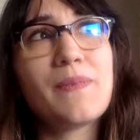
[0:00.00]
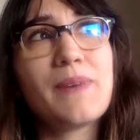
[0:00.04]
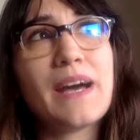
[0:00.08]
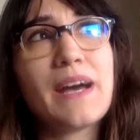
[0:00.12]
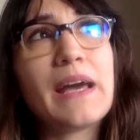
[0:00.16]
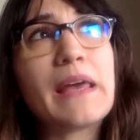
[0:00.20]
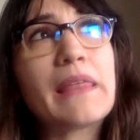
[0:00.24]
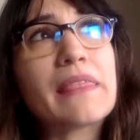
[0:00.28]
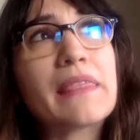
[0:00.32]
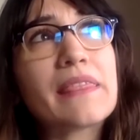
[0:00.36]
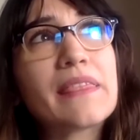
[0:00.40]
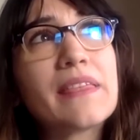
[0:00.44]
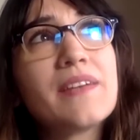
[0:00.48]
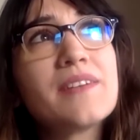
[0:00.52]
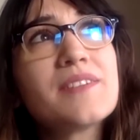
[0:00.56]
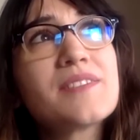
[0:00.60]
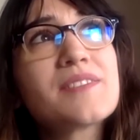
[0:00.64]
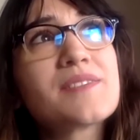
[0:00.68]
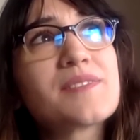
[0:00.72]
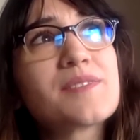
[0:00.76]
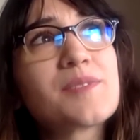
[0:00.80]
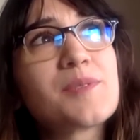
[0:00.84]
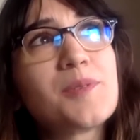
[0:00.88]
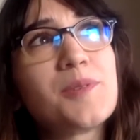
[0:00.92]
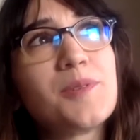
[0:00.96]
I think
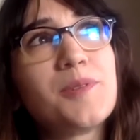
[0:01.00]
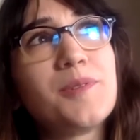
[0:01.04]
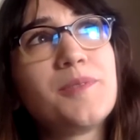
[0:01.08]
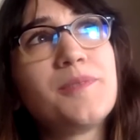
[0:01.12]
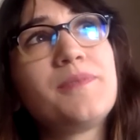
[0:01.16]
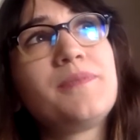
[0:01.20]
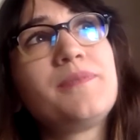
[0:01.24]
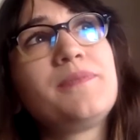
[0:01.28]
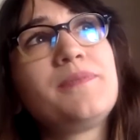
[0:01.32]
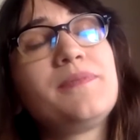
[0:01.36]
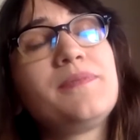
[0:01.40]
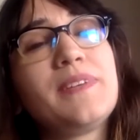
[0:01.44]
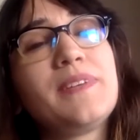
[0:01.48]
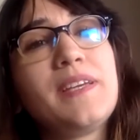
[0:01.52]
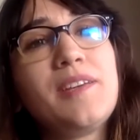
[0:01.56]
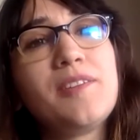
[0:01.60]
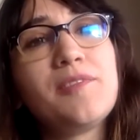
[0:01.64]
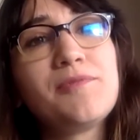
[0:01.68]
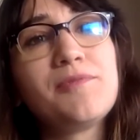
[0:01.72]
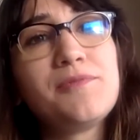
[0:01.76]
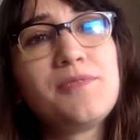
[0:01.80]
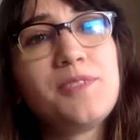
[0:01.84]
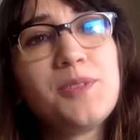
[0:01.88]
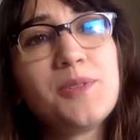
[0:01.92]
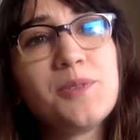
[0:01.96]
so.
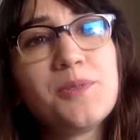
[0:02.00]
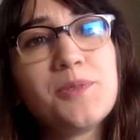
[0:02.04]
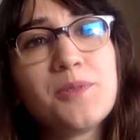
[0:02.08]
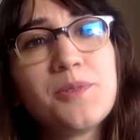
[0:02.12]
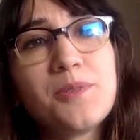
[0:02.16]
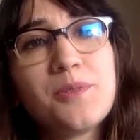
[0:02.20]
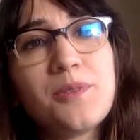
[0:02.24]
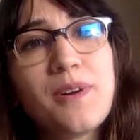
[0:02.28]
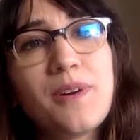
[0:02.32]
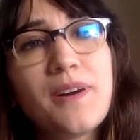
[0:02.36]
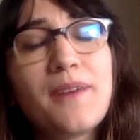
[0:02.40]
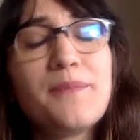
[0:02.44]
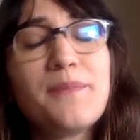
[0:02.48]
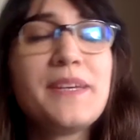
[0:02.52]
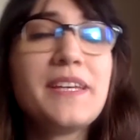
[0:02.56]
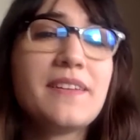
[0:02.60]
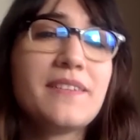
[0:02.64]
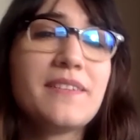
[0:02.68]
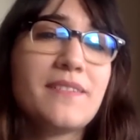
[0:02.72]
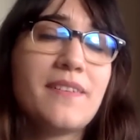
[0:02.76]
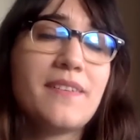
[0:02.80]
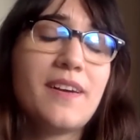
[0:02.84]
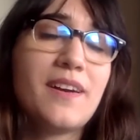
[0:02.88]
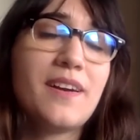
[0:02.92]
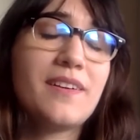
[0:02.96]
You
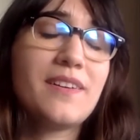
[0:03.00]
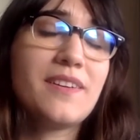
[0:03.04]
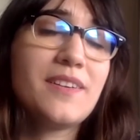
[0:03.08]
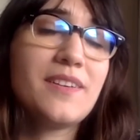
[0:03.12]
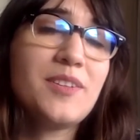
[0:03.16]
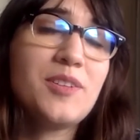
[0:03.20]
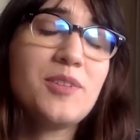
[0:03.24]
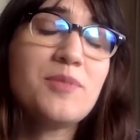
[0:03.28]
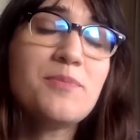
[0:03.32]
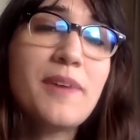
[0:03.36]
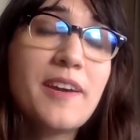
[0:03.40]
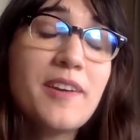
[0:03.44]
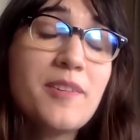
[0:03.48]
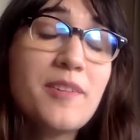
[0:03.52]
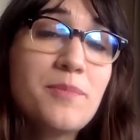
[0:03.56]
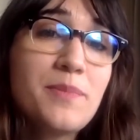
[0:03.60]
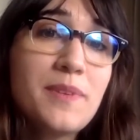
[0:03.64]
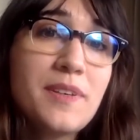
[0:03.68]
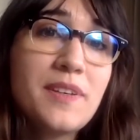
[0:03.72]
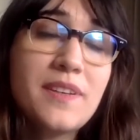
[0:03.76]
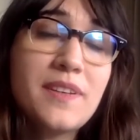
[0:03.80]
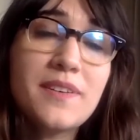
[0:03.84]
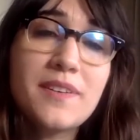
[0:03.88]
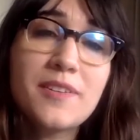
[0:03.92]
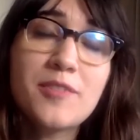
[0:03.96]
might
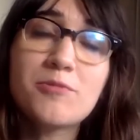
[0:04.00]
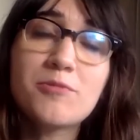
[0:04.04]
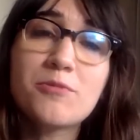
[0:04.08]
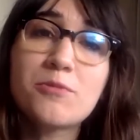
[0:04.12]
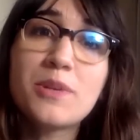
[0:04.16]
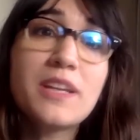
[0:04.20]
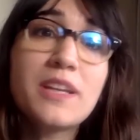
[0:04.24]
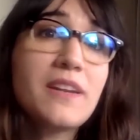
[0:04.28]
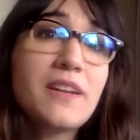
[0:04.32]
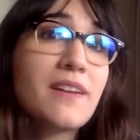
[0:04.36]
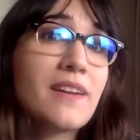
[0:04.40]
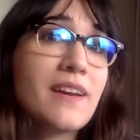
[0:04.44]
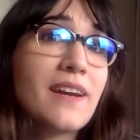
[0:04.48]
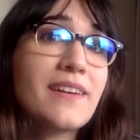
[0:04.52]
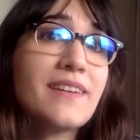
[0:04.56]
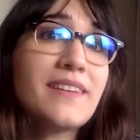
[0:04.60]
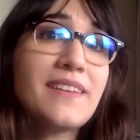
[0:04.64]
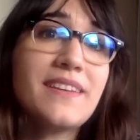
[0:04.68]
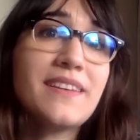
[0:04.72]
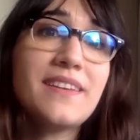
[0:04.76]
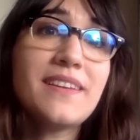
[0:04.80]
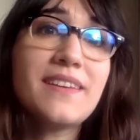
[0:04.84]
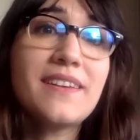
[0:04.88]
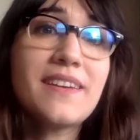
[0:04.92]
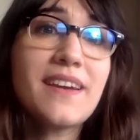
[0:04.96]
be really
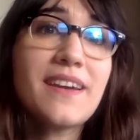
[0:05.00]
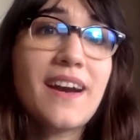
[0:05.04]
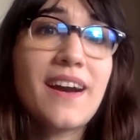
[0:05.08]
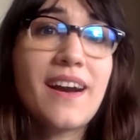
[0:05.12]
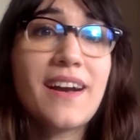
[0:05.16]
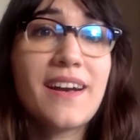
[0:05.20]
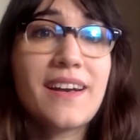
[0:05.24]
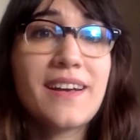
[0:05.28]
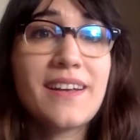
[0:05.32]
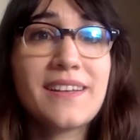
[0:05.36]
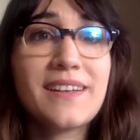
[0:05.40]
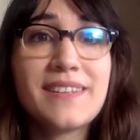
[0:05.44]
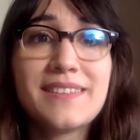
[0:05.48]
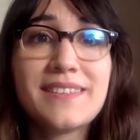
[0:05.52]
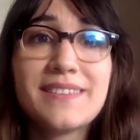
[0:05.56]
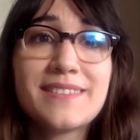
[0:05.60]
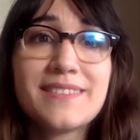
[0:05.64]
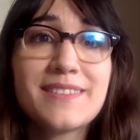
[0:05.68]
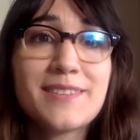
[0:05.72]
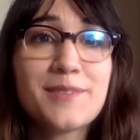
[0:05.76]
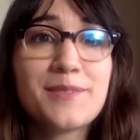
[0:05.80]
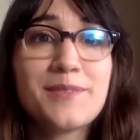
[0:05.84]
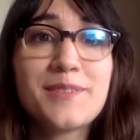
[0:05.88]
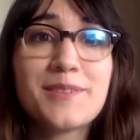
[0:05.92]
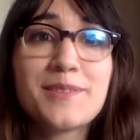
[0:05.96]
lucky
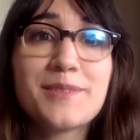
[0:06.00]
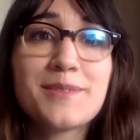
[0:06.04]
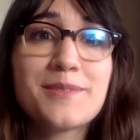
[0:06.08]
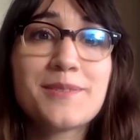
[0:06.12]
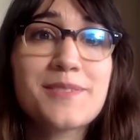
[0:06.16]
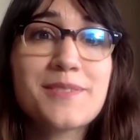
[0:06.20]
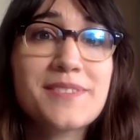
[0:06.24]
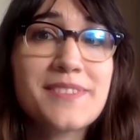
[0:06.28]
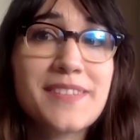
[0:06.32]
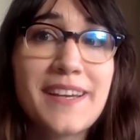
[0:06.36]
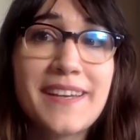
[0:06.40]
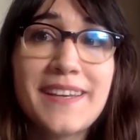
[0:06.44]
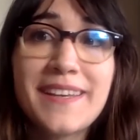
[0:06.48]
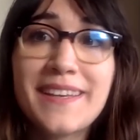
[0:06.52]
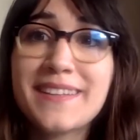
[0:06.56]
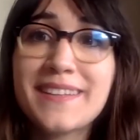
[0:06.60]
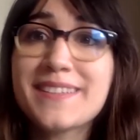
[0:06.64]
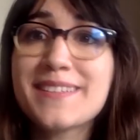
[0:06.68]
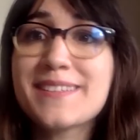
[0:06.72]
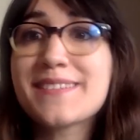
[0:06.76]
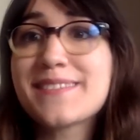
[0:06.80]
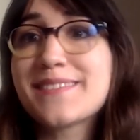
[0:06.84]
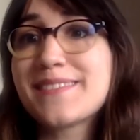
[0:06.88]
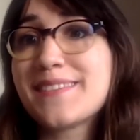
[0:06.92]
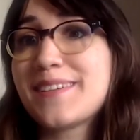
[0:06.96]
and the
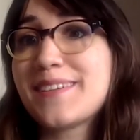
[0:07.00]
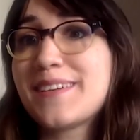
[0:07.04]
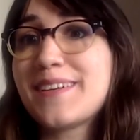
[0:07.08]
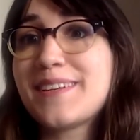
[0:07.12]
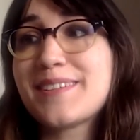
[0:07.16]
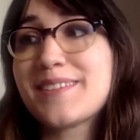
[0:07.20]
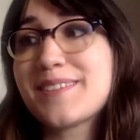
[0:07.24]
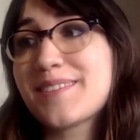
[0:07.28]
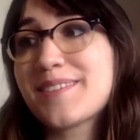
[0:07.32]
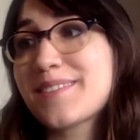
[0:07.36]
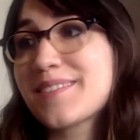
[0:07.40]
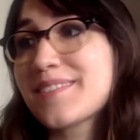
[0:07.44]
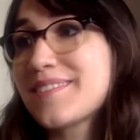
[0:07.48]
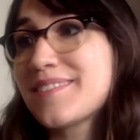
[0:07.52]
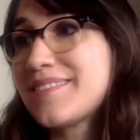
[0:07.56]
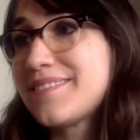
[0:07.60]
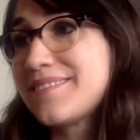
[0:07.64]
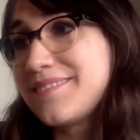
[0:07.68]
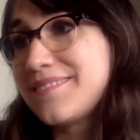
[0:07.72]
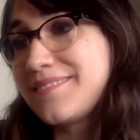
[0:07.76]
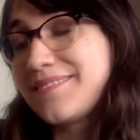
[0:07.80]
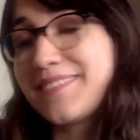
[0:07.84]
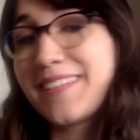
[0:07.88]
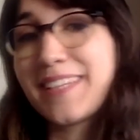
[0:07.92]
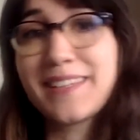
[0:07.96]
science that
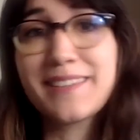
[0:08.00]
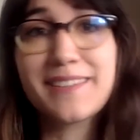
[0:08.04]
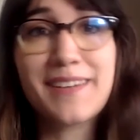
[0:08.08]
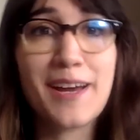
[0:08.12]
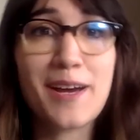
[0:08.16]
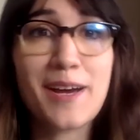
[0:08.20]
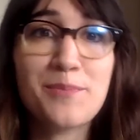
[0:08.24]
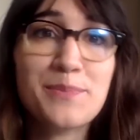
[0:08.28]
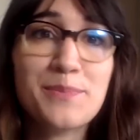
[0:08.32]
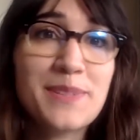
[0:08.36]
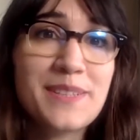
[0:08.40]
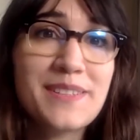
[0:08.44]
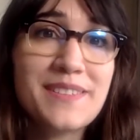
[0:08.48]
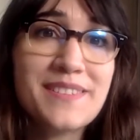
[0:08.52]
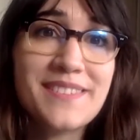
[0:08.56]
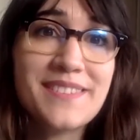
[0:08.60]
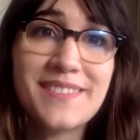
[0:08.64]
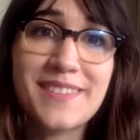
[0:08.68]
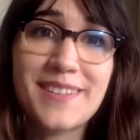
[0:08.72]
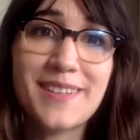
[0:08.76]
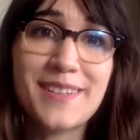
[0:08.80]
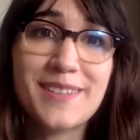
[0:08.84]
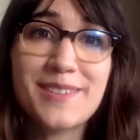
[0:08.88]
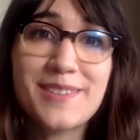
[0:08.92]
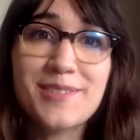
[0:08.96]
it happens
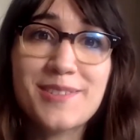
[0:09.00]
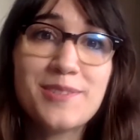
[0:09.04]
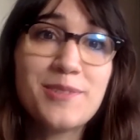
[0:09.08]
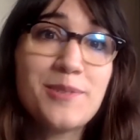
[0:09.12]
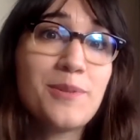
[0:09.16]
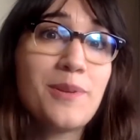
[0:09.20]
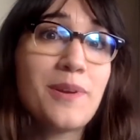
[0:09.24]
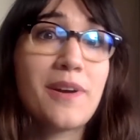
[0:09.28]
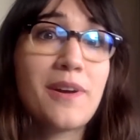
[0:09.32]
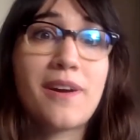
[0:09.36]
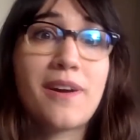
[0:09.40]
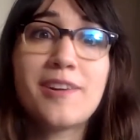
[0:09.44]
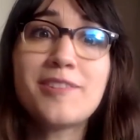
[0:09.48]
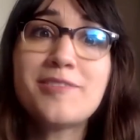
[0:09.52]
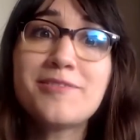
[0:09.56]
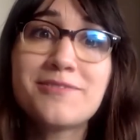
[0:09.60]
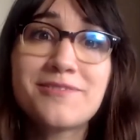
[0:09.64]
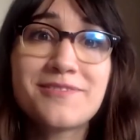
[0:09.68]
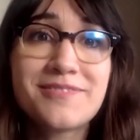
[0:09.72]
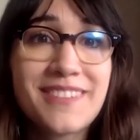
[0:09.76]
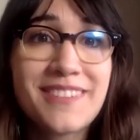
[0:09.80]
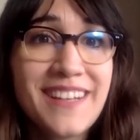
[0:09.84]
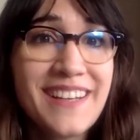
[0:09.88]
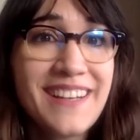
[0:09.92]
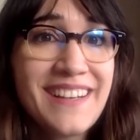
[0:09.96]
that you
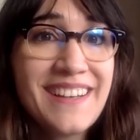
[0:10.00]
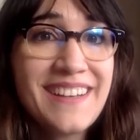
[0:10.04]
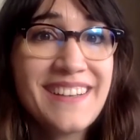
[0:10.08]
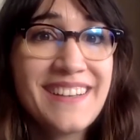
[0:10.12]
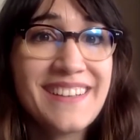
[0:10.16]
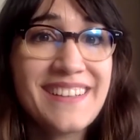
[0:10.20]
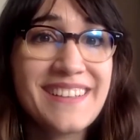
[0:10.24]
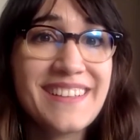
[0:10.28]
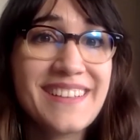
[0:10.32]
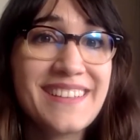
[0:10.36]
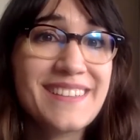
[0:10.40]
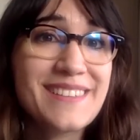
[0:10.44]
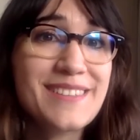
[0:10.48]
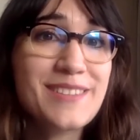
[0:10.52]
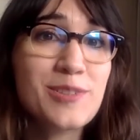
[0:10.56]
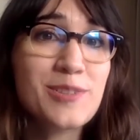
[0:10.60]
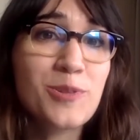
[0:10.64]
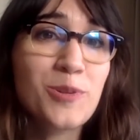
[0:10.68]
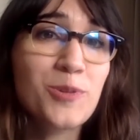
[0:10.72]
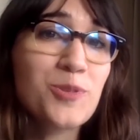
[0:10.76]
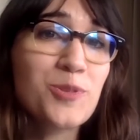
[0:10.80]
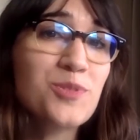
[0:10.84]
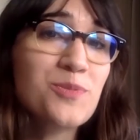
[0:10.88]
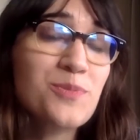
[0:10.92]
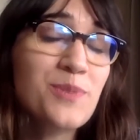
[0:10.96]
love is
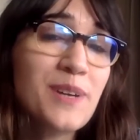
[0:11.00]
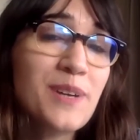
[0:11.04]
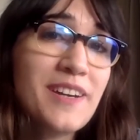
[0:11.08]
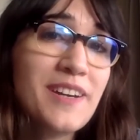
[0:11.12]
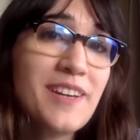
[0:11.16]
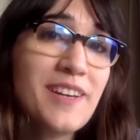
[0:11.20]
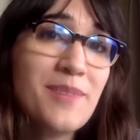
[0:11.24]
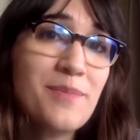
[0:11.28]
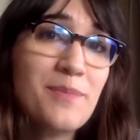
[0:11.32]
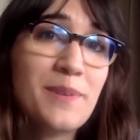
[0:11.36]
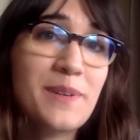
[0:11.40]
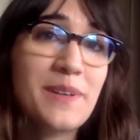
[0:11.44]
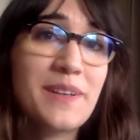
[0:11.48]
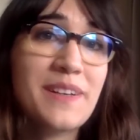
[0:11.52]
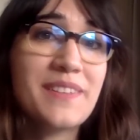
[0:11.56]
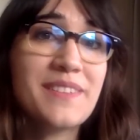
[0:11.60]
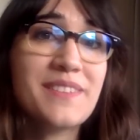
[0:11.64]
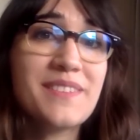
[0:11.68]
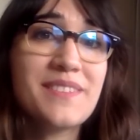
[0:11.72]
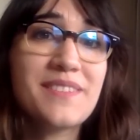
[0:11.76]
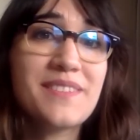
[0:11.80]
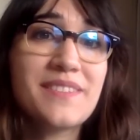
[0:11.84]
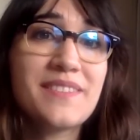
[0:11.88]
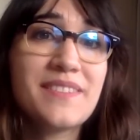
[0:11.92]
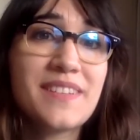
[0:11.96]
close by, but
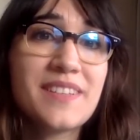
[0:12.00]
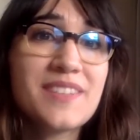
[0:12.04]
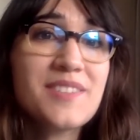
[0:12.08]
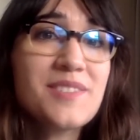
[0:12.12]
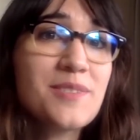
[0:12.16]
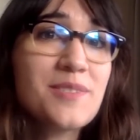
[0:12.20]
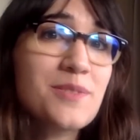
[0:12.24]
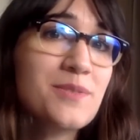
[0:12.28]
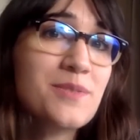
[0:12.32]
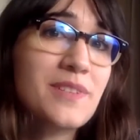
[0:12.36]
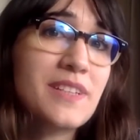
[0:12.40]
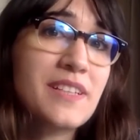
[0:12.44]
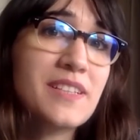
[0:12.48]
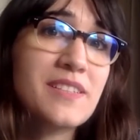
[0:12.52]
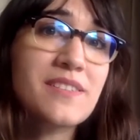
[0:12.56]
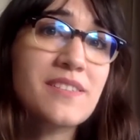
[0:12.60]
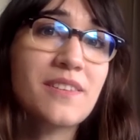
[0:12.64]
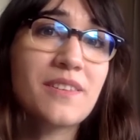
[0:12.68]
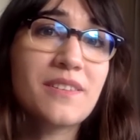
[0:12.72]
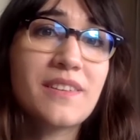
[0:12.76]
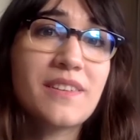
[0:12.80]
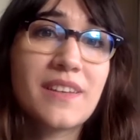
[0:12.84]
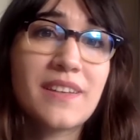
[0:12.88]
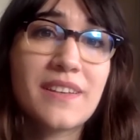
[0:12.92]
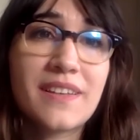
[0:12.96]
that usually is
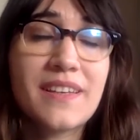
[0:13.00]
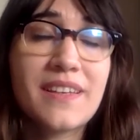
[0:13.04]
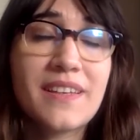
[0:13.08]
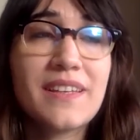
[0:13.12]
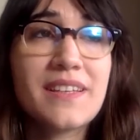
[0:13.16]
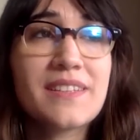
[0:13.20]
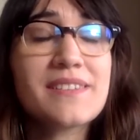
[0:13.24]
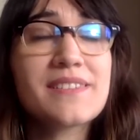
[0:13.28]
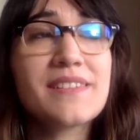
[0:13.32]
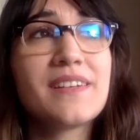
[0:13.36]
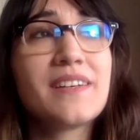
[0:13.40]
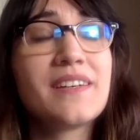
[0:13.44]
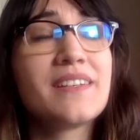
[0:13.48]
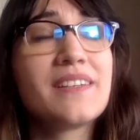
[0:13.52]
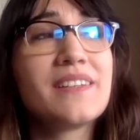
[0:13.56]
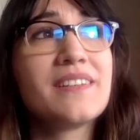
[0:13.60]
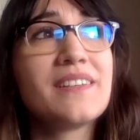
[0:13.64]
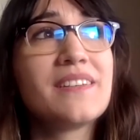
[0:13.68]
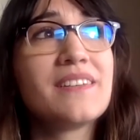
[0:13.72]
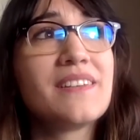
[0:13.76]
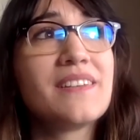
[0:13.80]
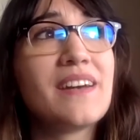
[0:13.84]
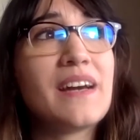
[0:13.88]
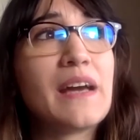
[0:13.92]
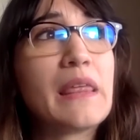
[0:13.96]
not the case.
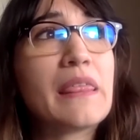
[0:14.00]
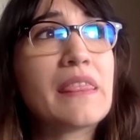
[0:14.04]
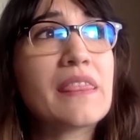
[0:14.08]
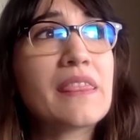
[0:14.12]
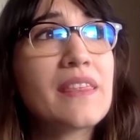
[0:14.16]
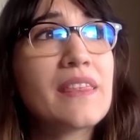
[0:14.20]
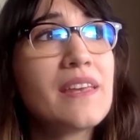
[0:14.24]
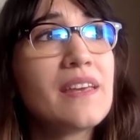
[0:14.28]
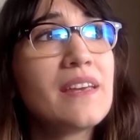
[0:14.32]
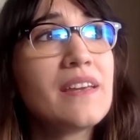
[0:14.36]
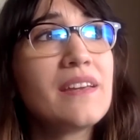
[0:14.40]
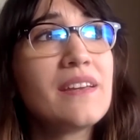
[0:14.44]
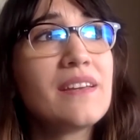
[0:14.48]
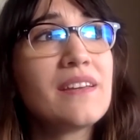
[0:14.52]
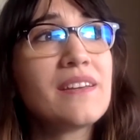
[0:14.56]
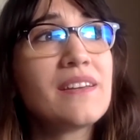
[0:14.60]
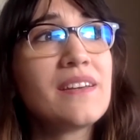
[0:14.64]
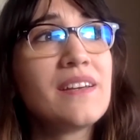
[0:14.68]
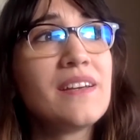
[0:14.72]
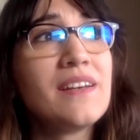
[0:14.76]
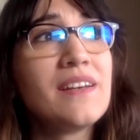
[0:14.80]
And I think